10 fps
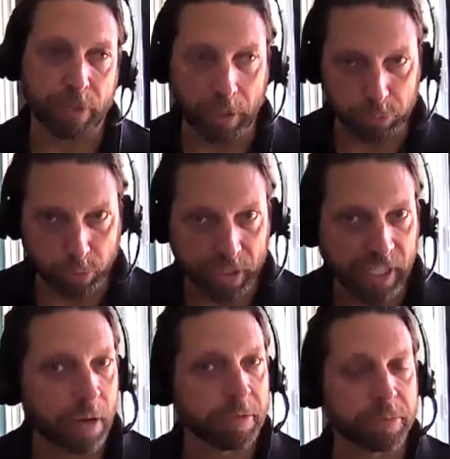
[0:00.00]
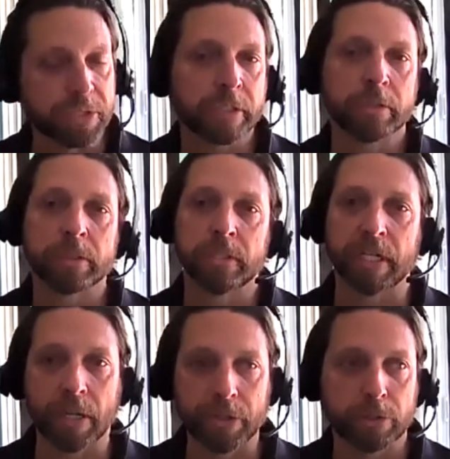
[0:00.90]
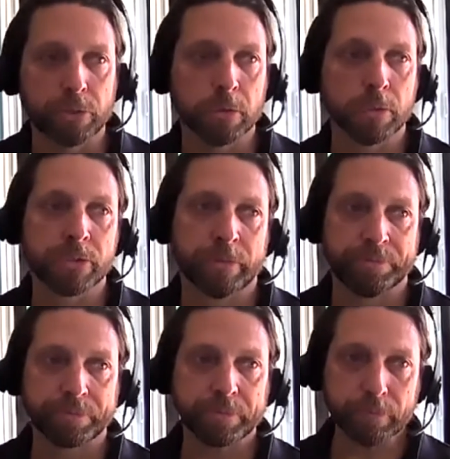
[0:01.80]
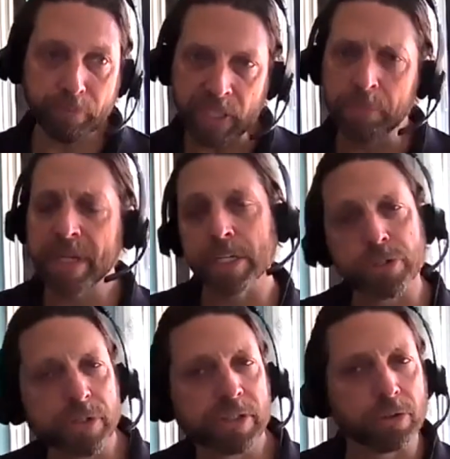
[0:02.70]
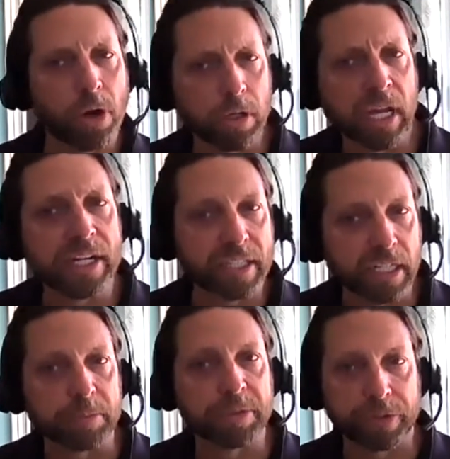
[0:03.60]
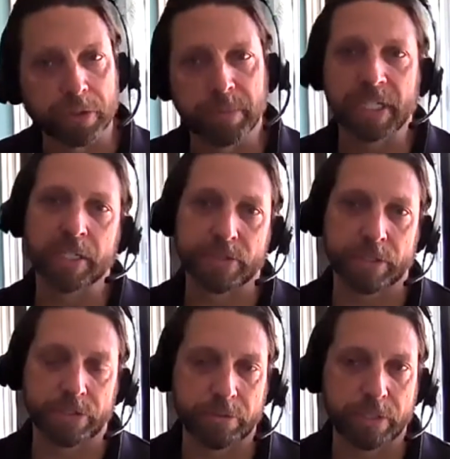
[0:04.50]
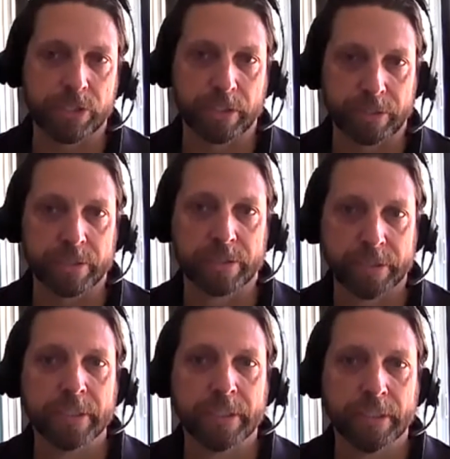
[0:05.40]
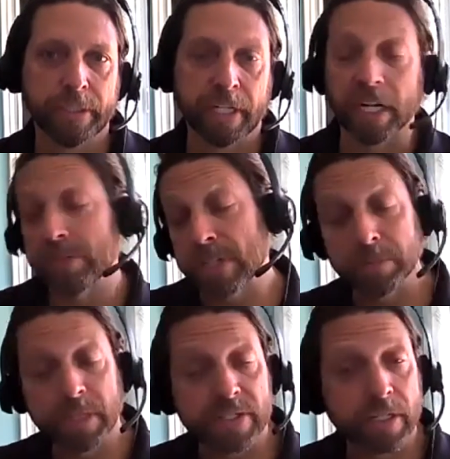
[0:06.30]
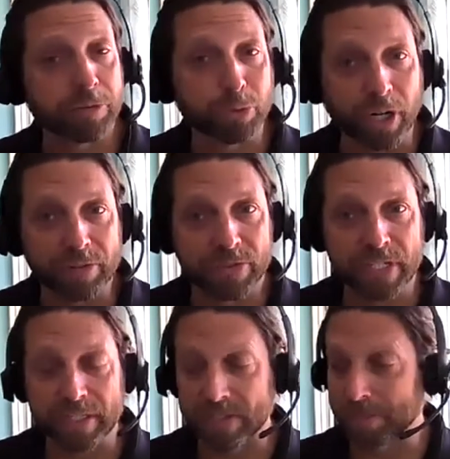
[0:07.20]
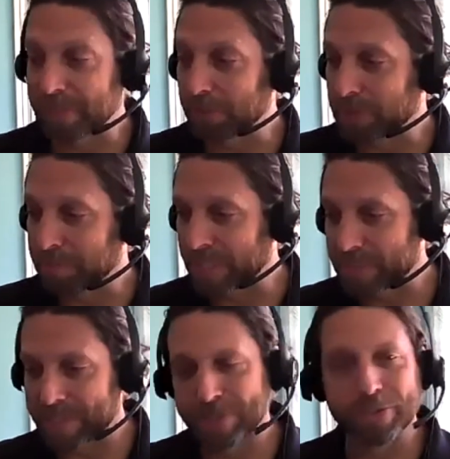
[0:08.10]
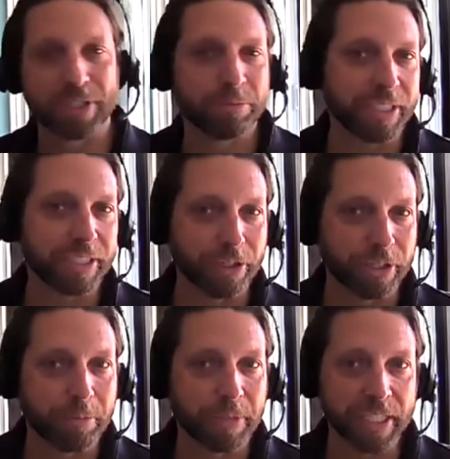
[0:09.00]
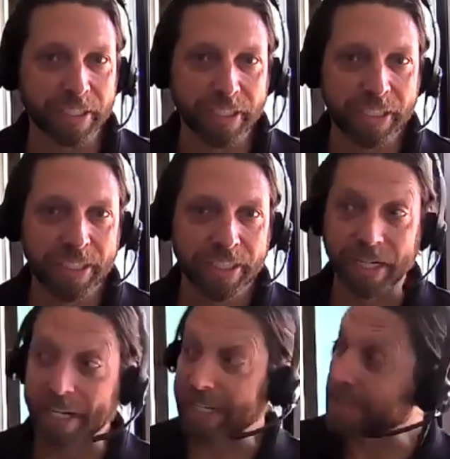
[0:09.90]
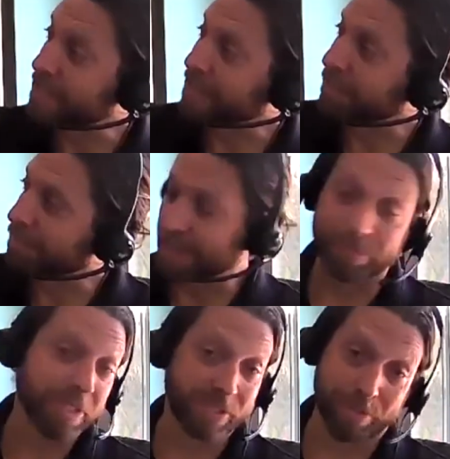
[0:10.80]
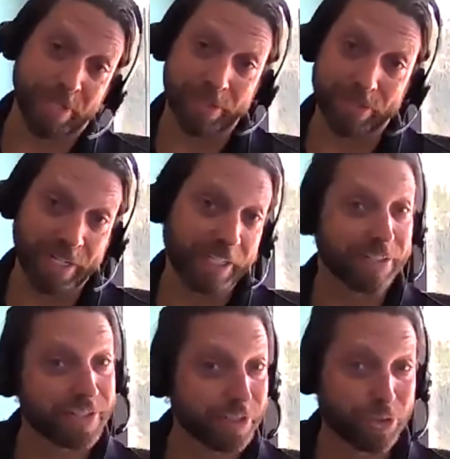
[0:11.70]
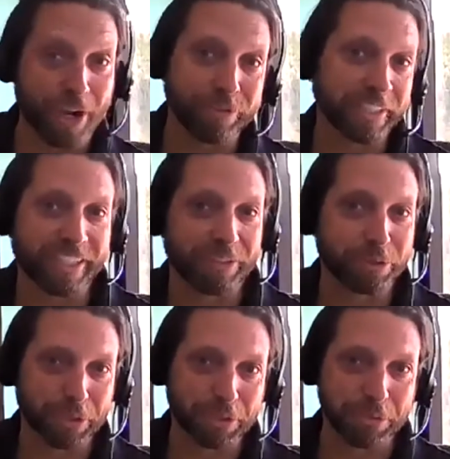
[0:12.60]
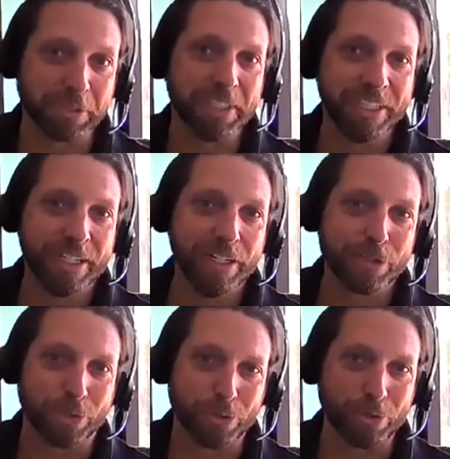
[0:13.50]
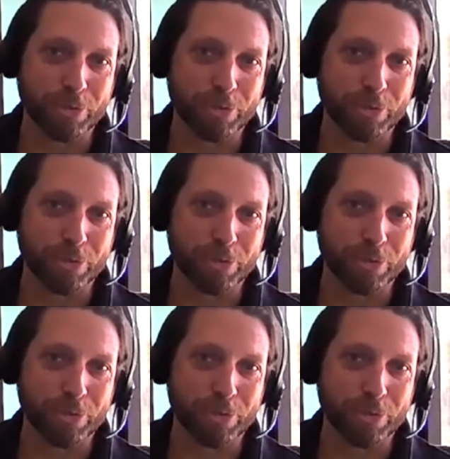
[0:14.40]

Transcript: mobile app in particular and other tools. and making sure that they're all lining up and that they're making sense to each other. And I've seen it myself where I've seen something where the bus says it's going to be there in a minute, and I can see that I've missed the bus and I can see it traveling down the road. So